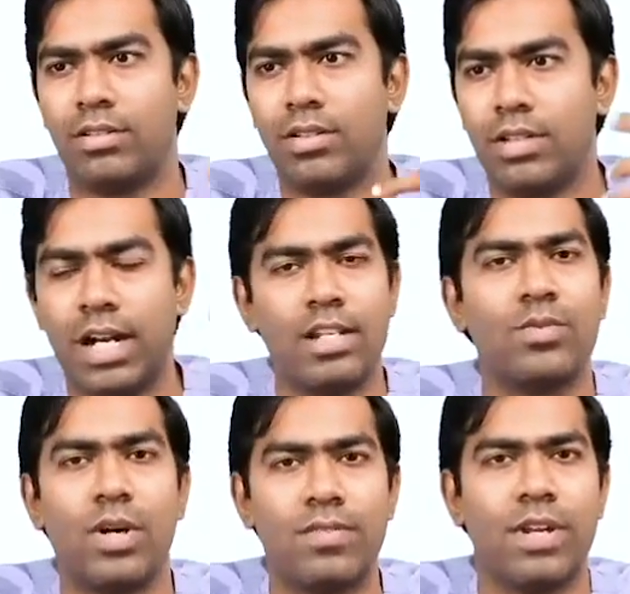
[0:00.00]
So that is
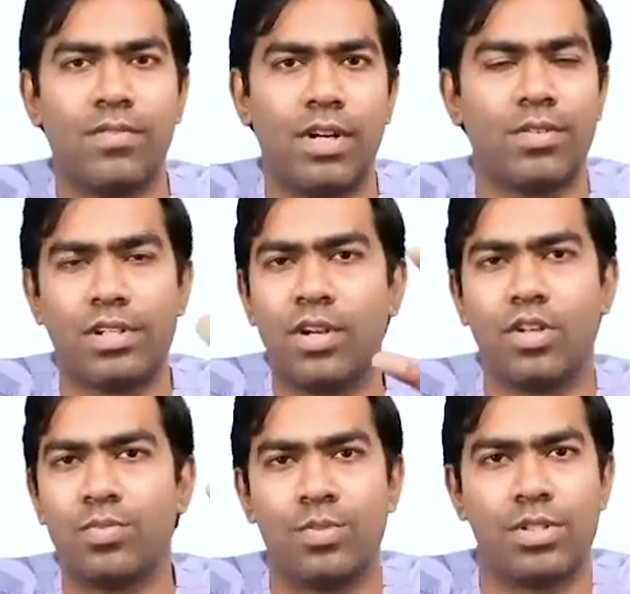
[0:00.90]
what we refer to as an
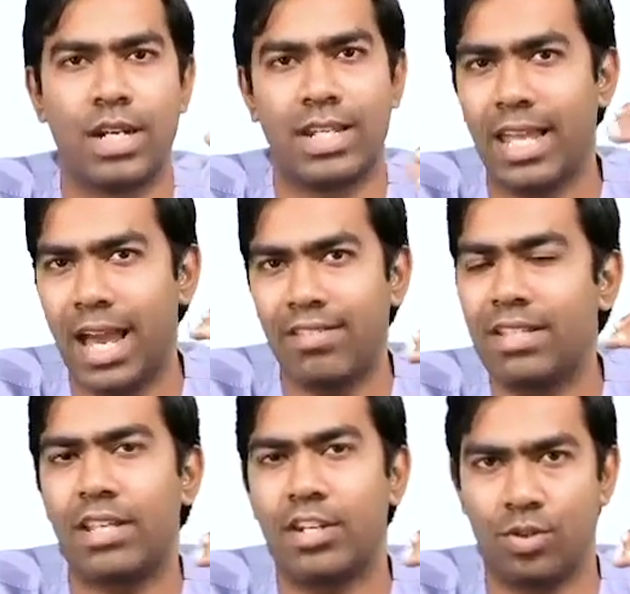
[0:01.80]
osmostat. They have a
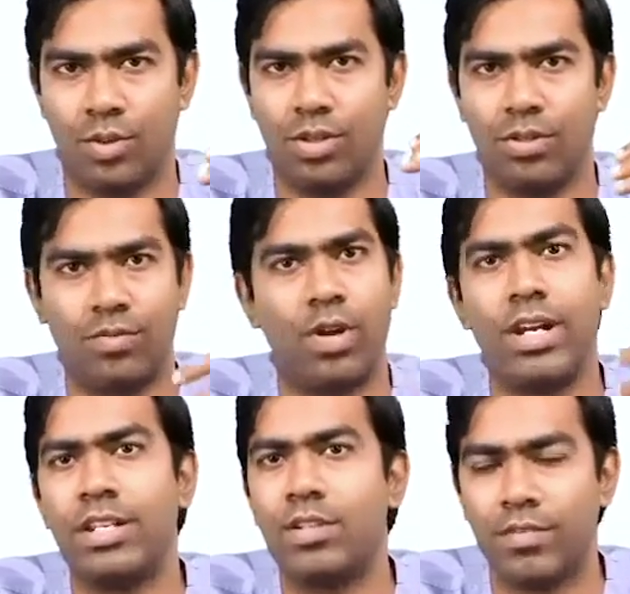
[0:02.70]
threshold for
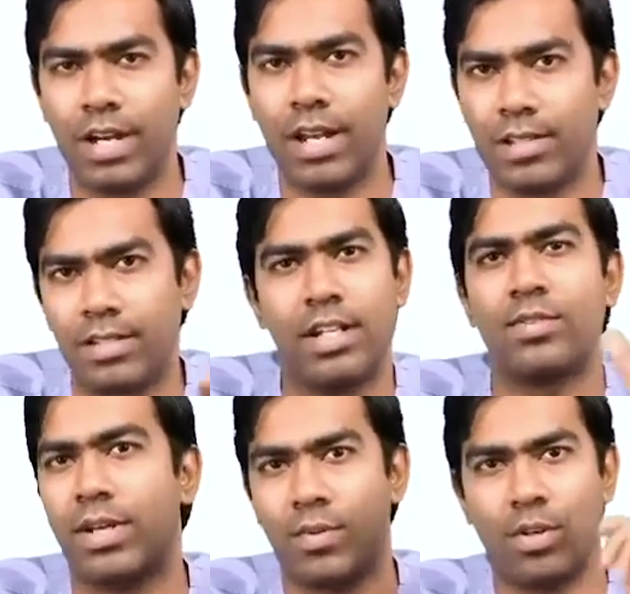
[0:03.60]
release of ADH.
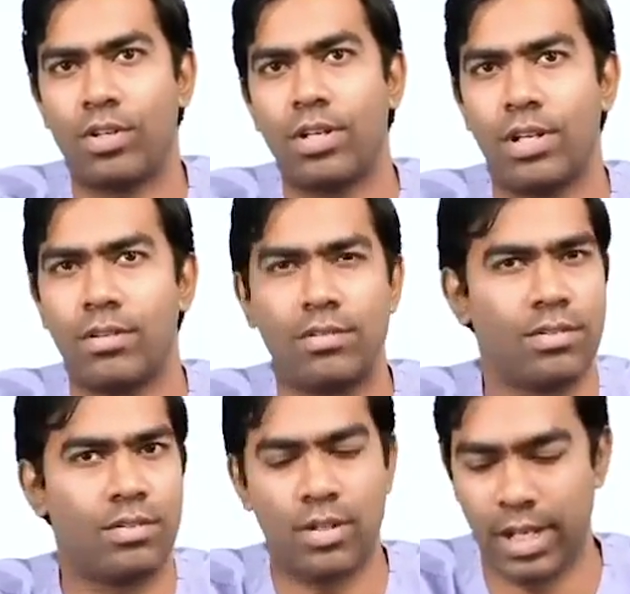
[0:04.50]
That's what I want to tell.
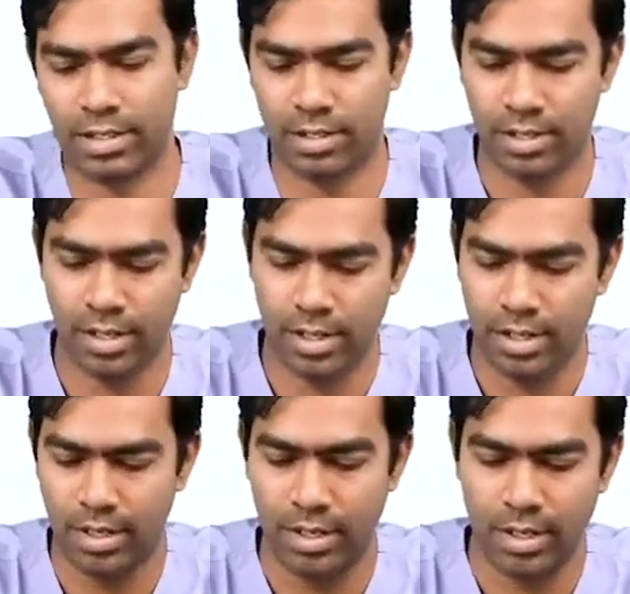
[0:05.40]
So next.
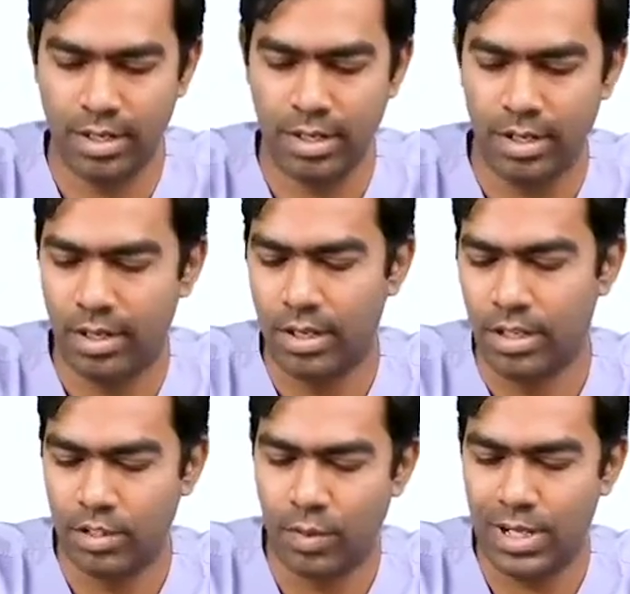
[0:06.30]

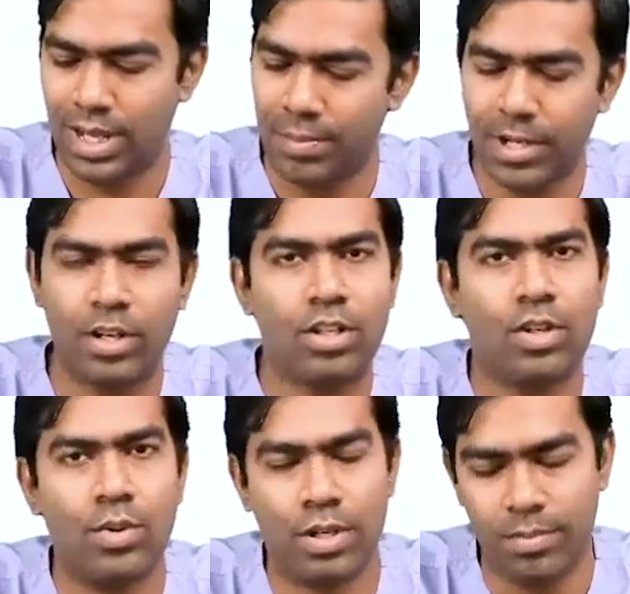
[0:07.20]
So what is happening to the
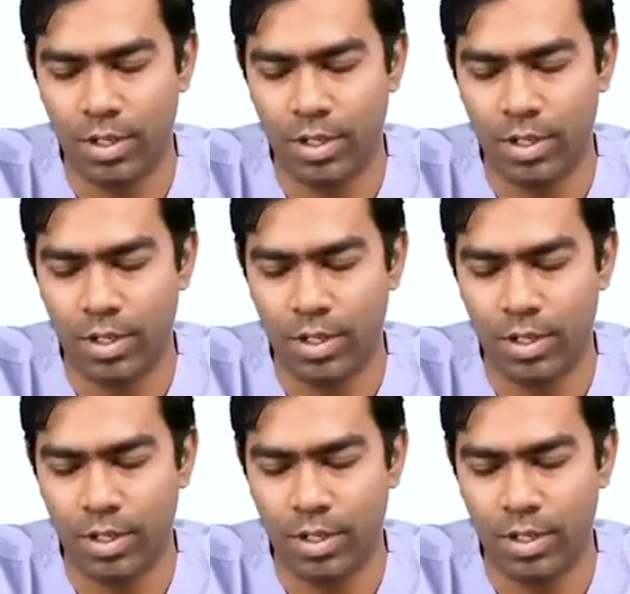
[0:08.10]
urine?